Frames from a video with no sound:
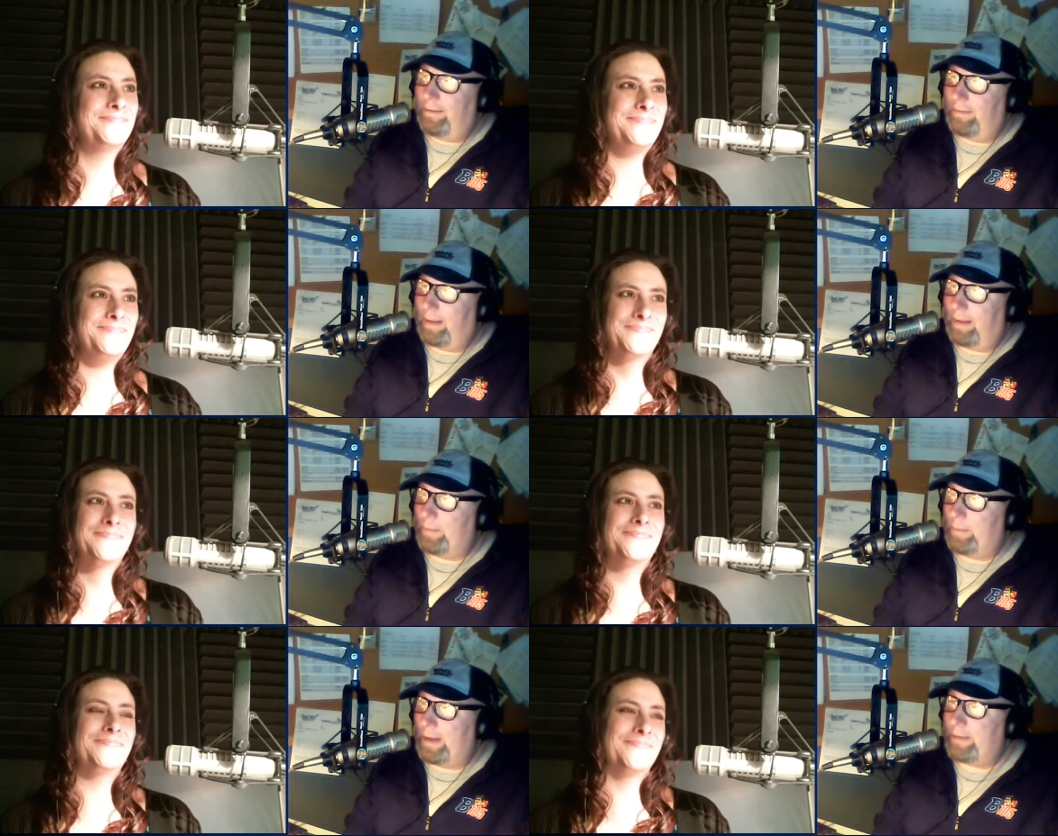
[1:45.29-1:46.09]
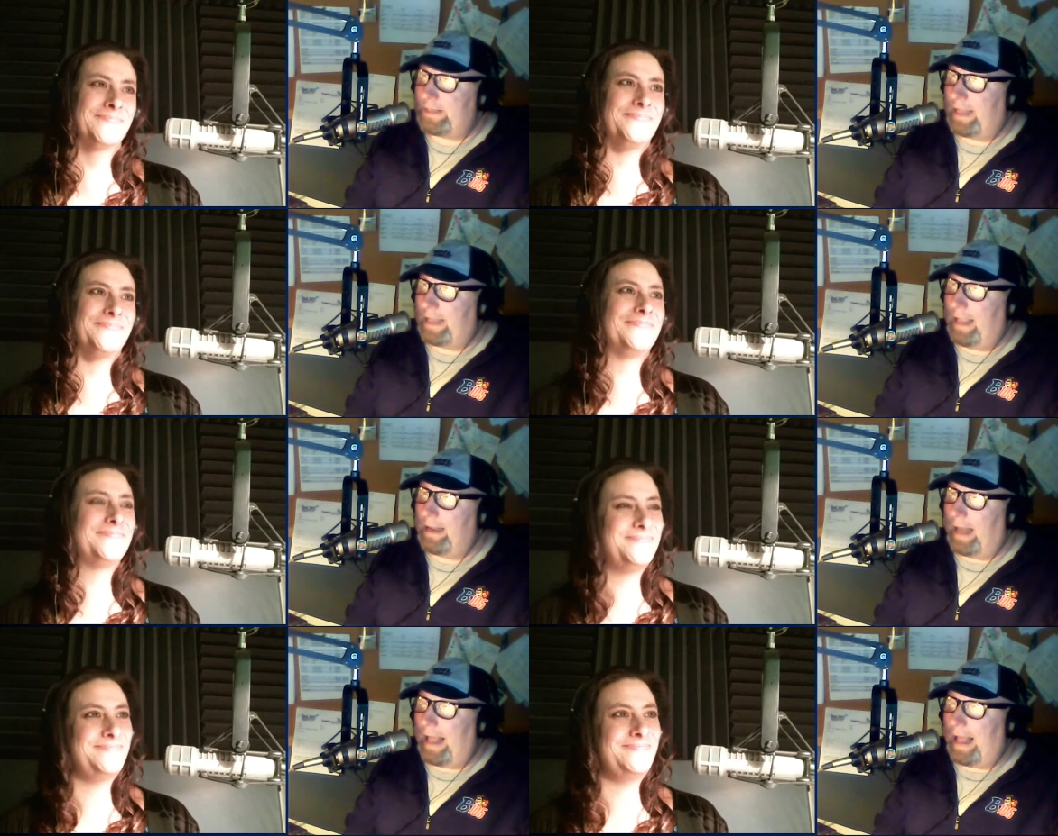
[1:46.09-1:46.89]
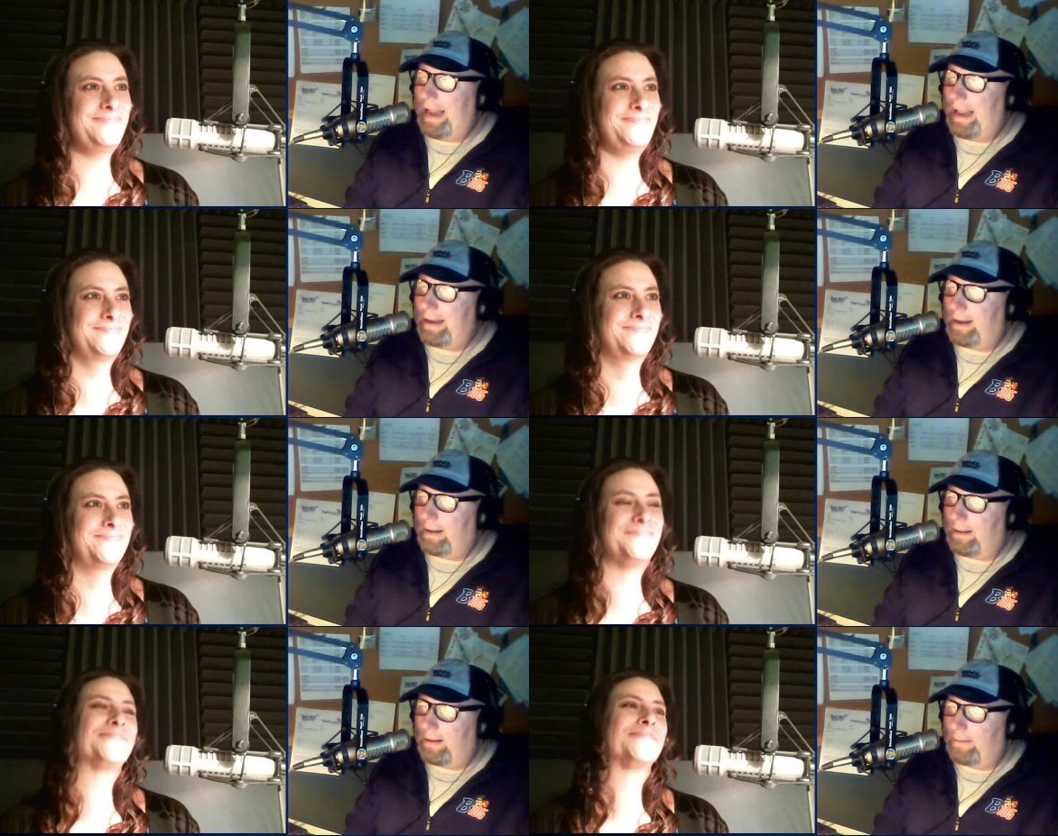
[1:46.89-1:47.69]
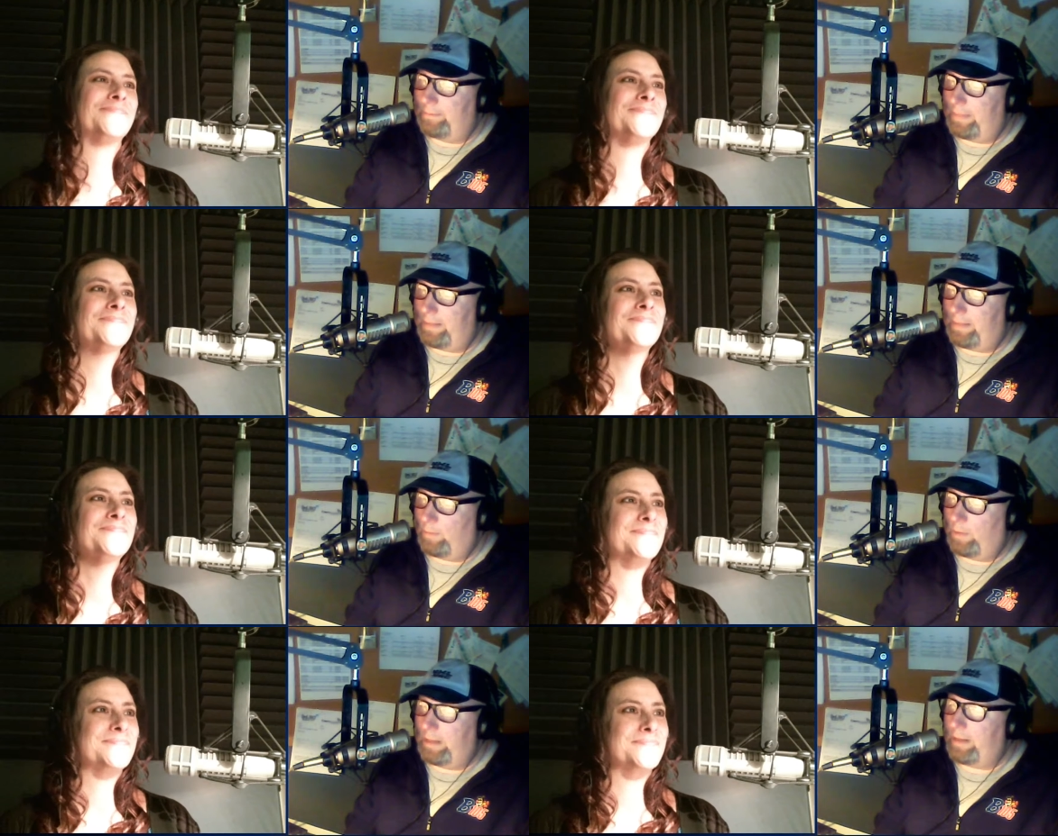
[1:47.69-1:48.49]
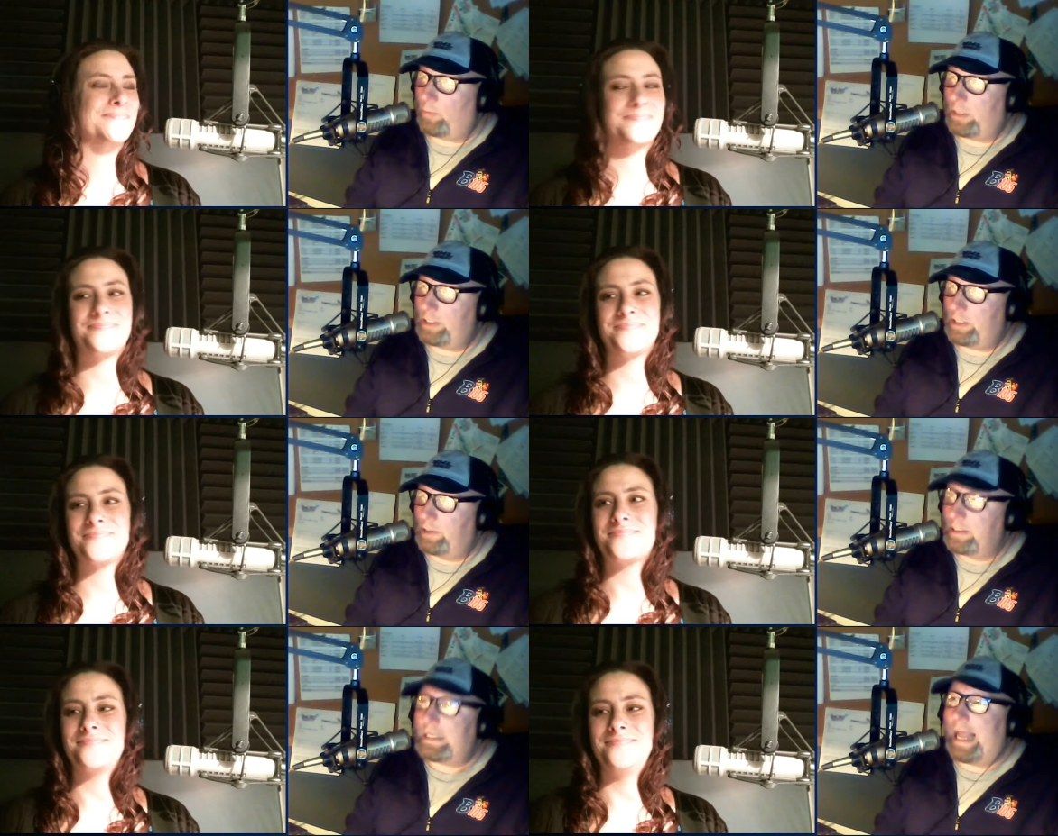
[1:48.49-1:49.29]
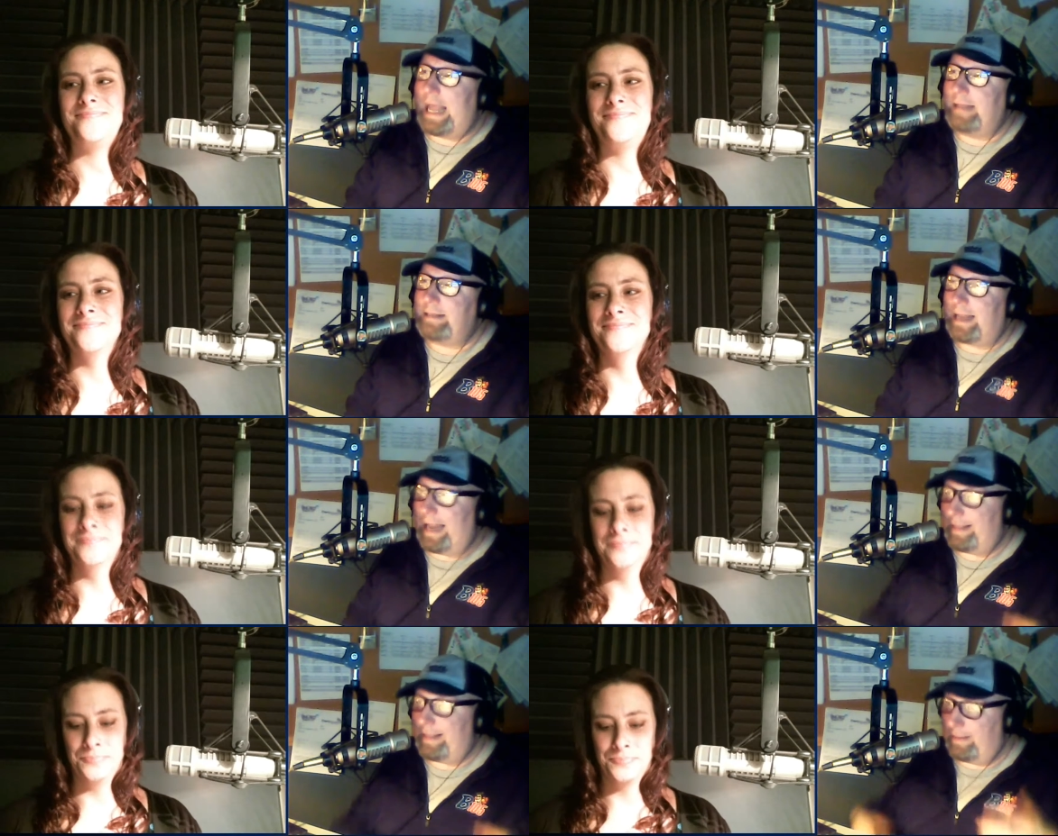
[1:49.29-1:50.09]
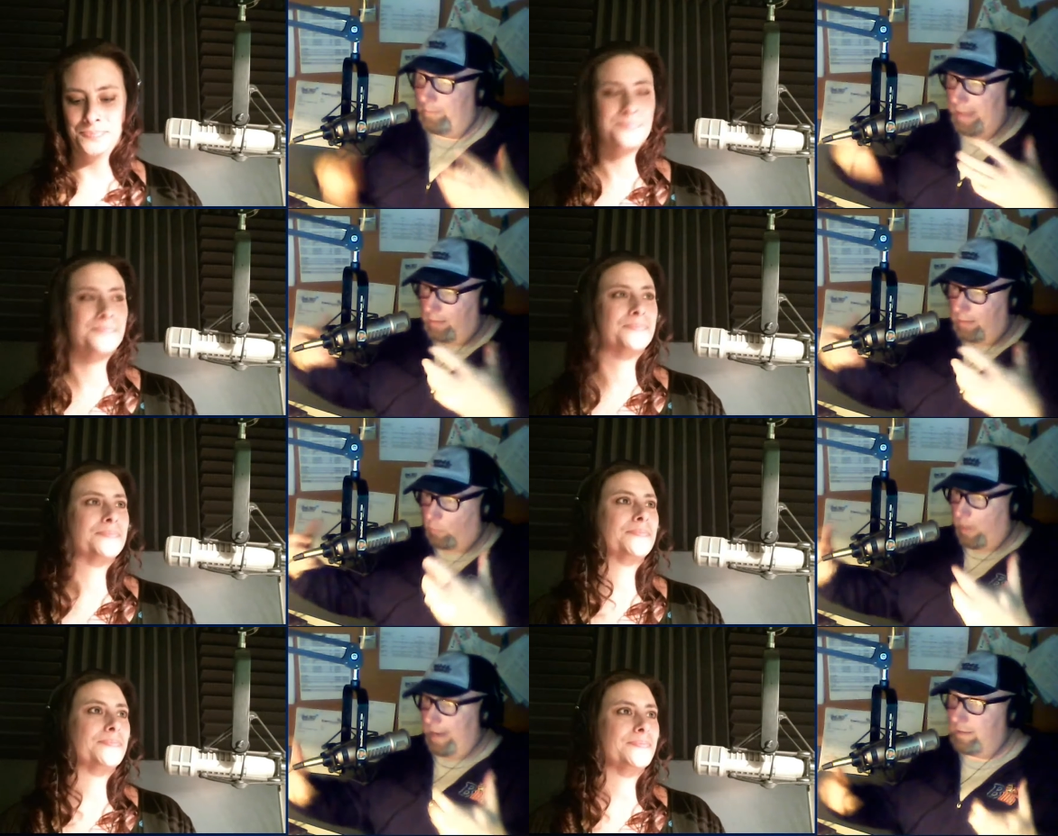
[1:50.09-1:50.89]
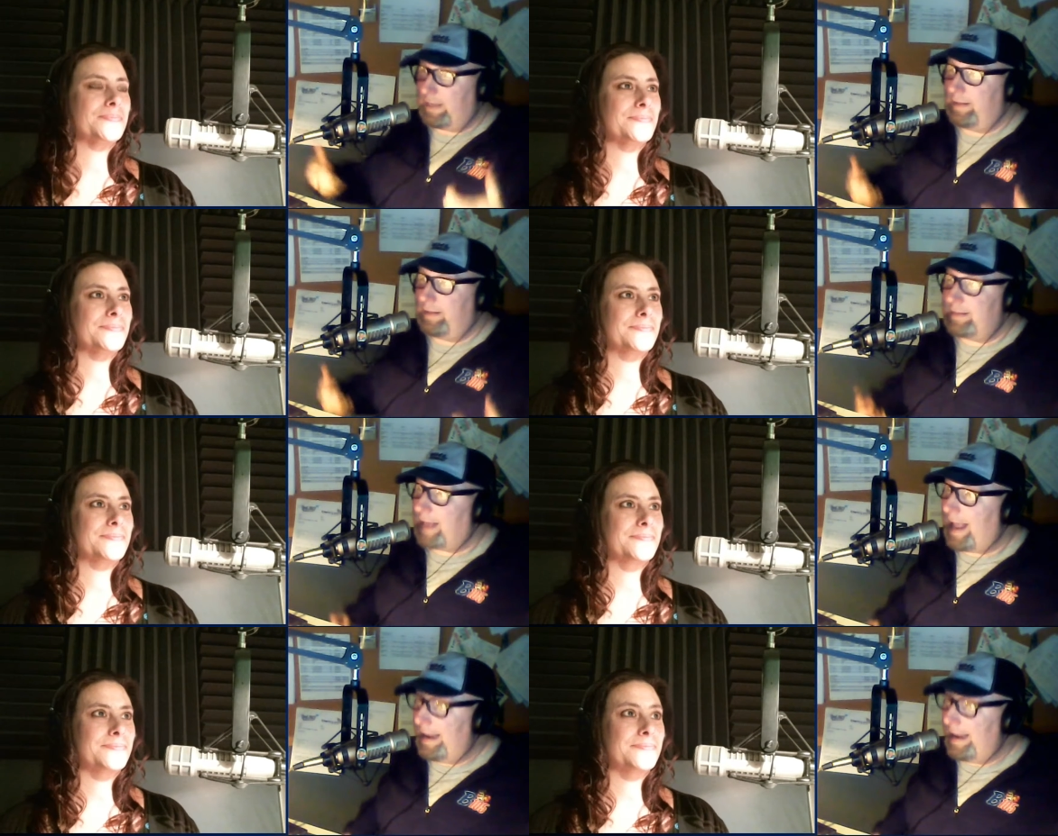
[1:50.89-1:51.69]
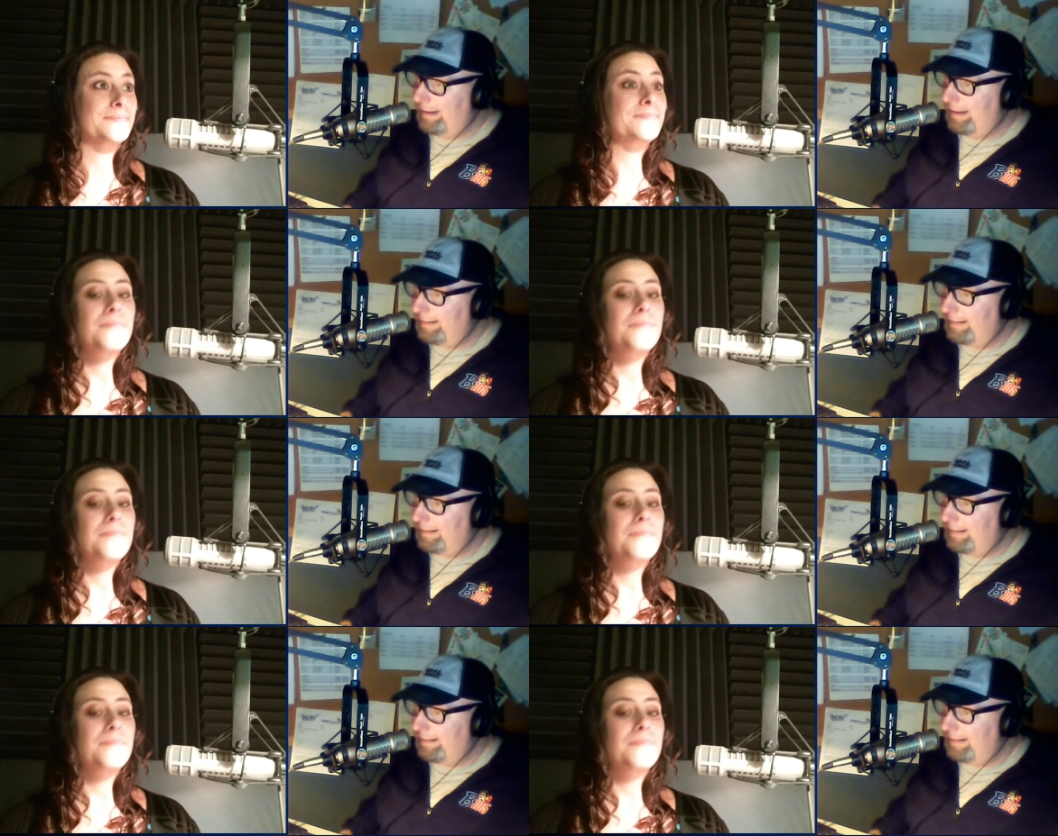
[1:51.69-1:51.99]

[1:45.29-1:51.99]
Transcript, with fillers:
Speaker 1: I mean, when I was a hmm. kid, I had um, one of the original sleds that had the metal rails on the side.